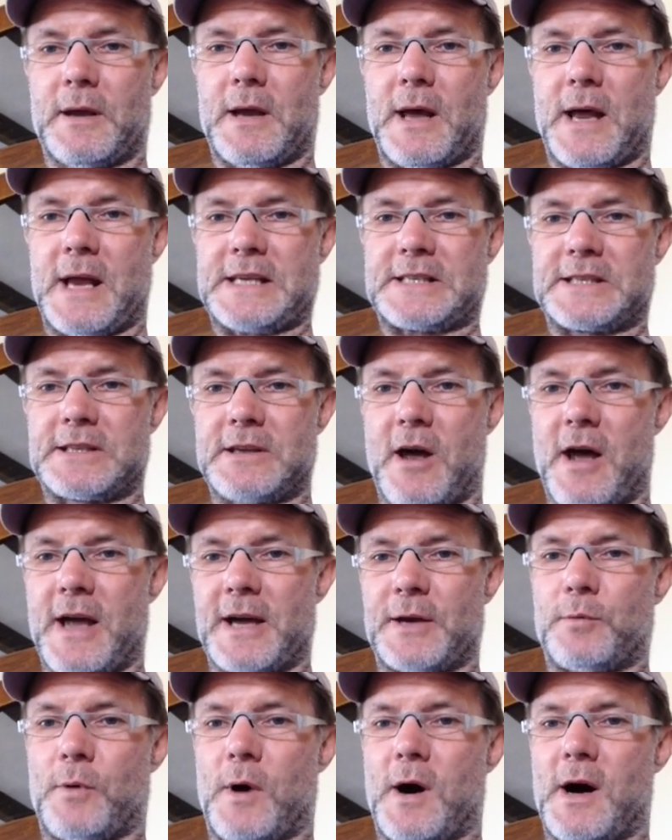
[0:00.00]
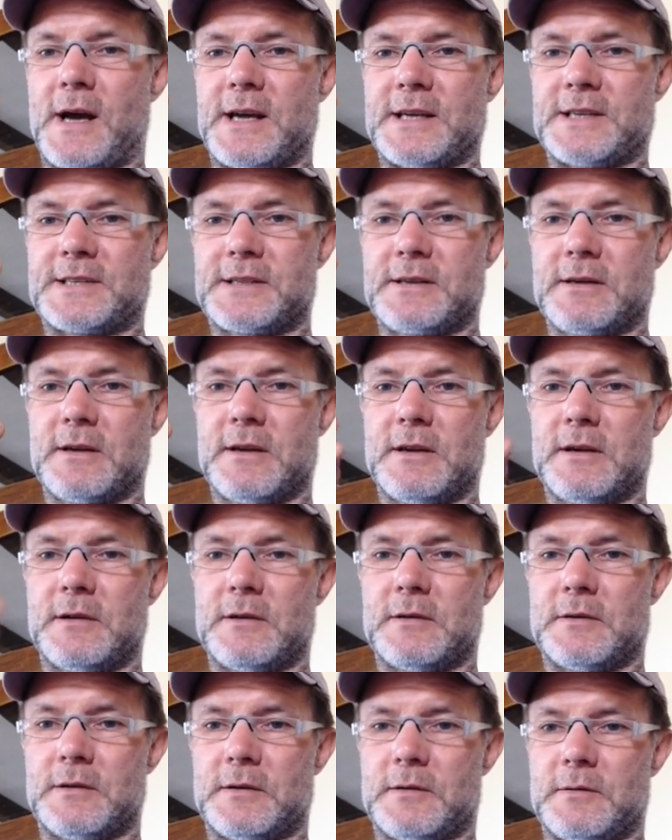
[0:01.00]
It's likewise
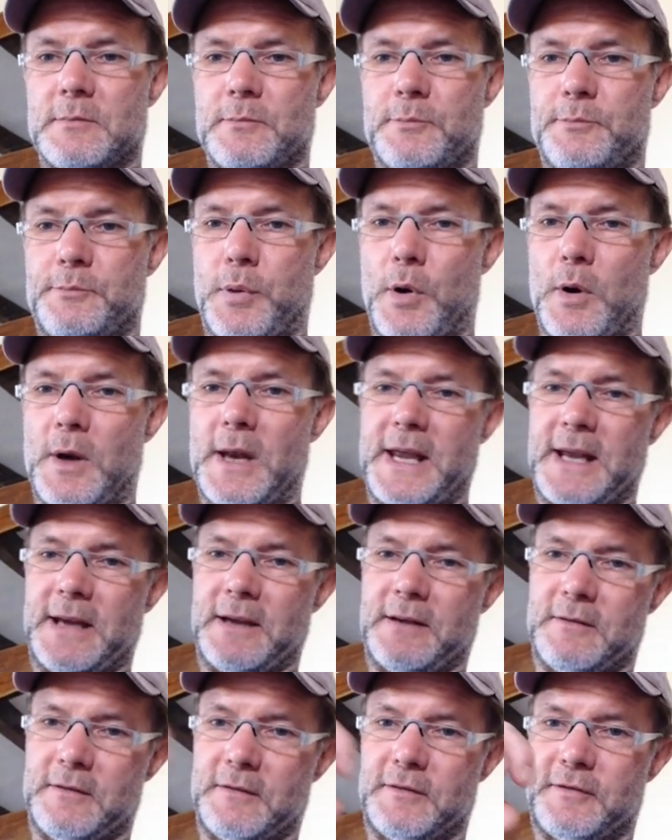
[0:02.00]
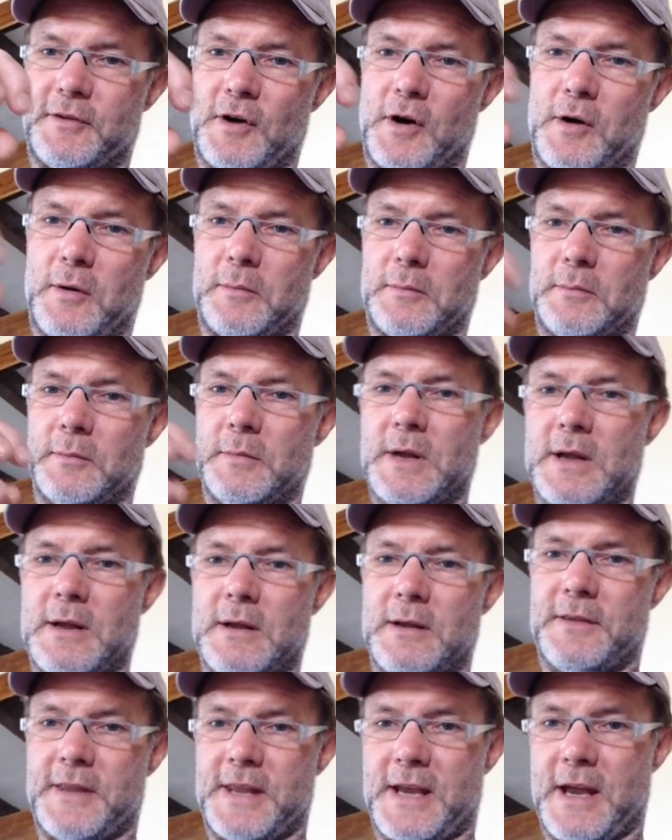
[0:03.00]
pulling from
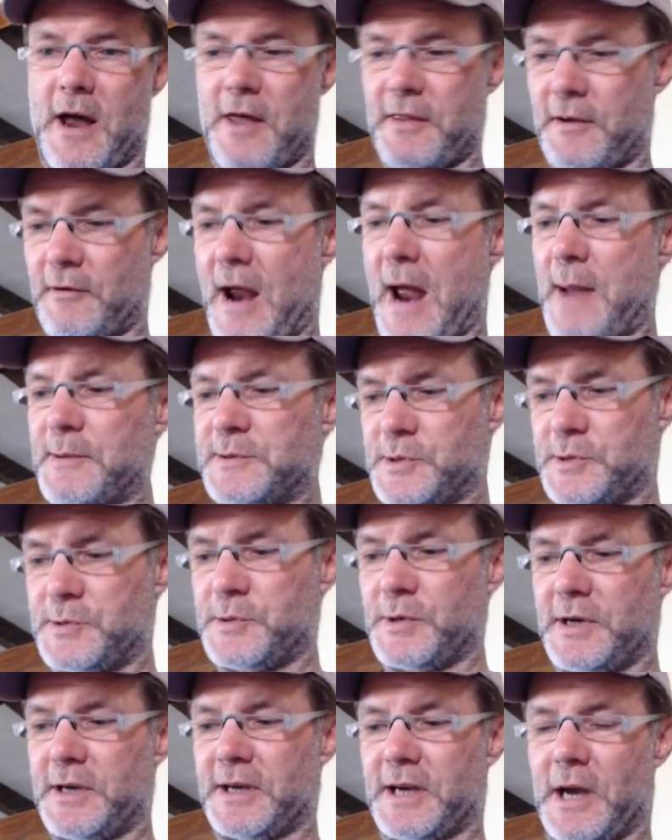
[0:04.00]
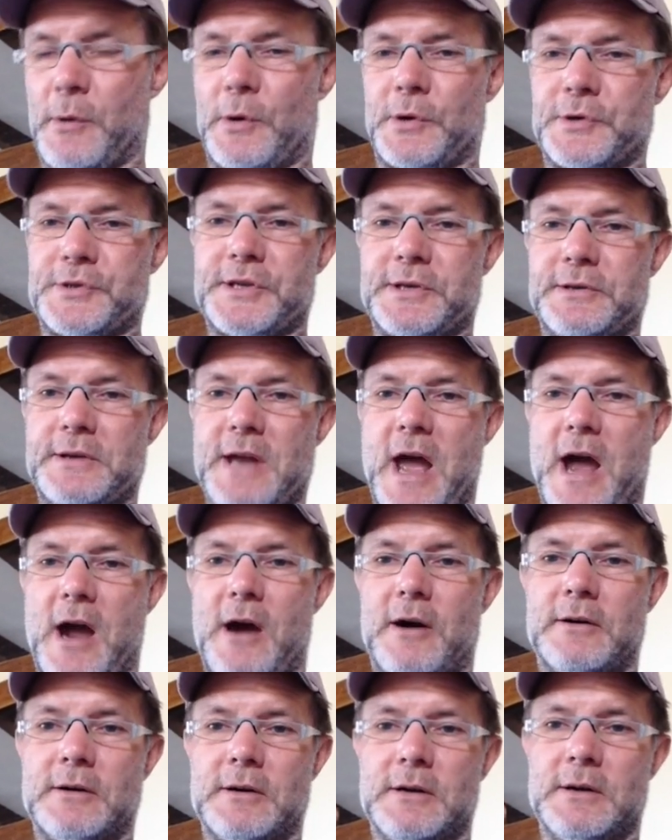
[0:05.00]
the other apps, which we're going to go on to
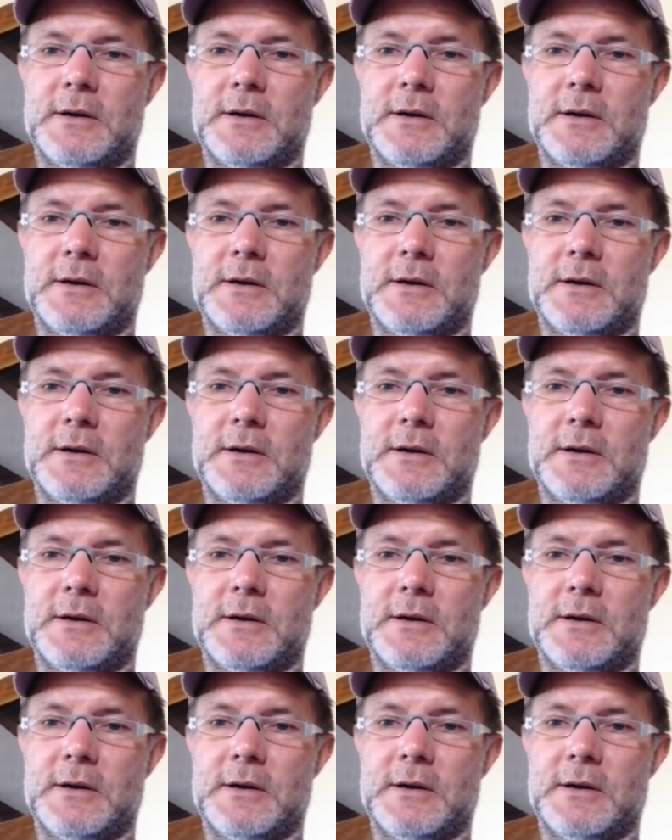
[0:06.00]
now.